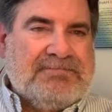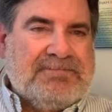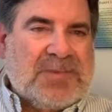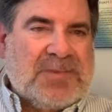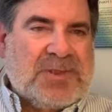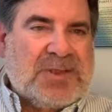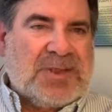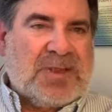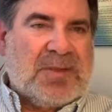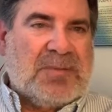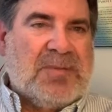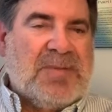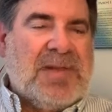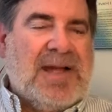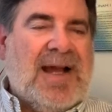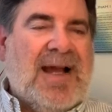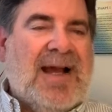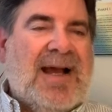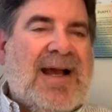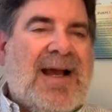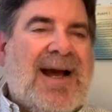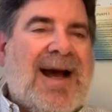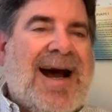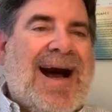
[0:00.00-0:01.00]
So
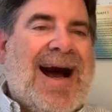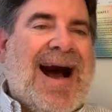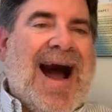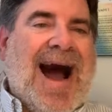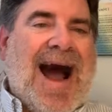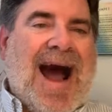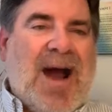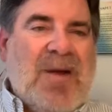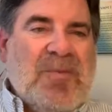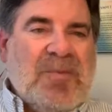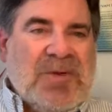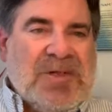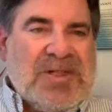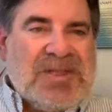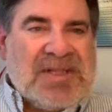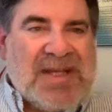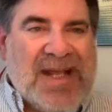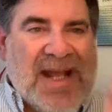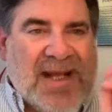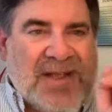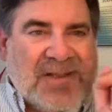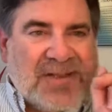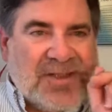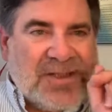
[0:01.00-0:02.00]
I'm
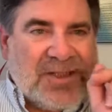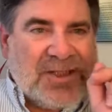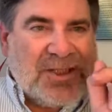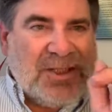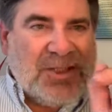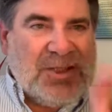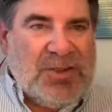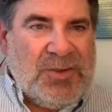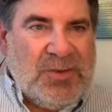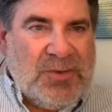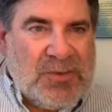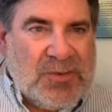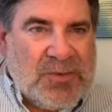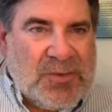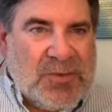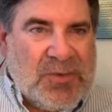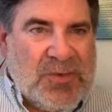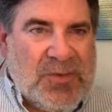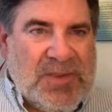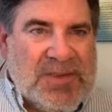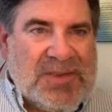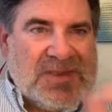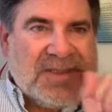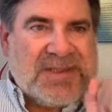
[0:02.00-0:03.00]
reaching out to
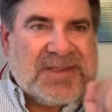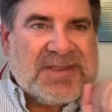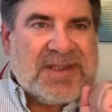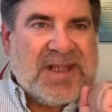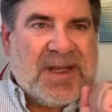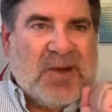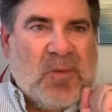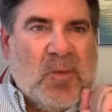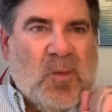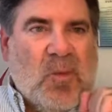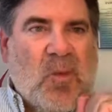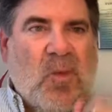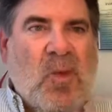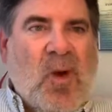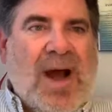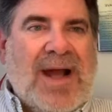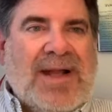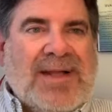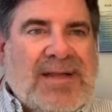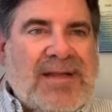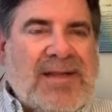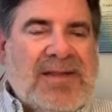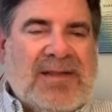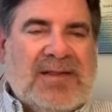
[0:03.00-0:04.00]
you to say,
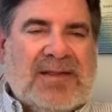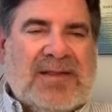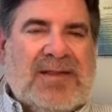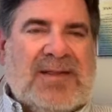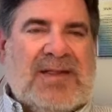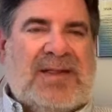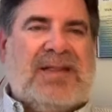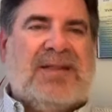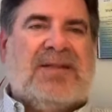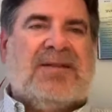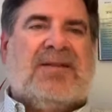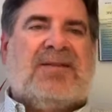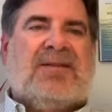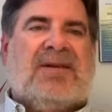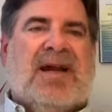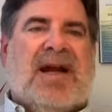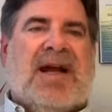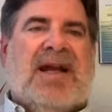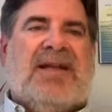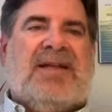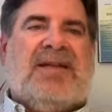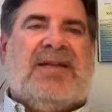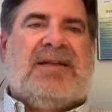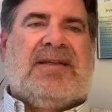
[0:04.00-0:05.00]
what killer
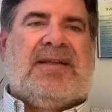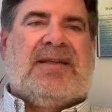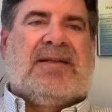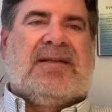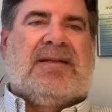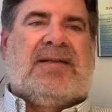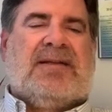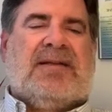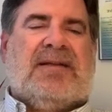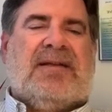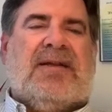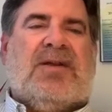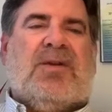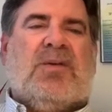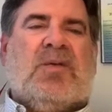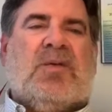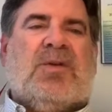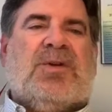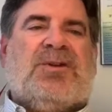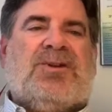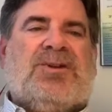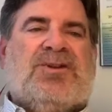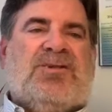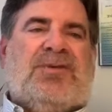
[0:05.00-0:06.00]
idea
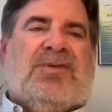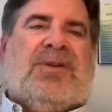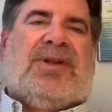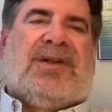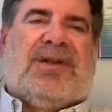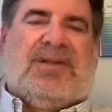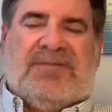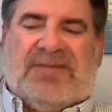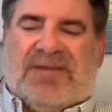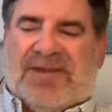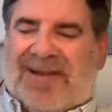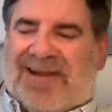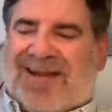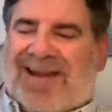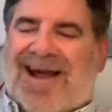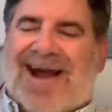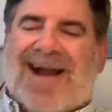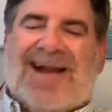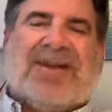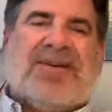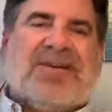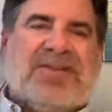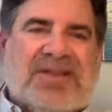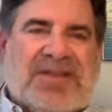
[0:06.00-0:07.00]
would you love to
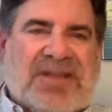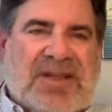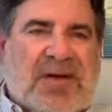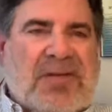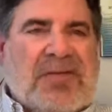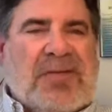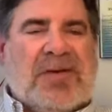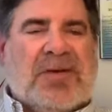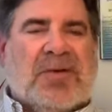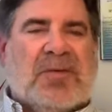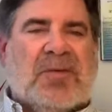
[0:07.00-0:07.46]
lock yourself in a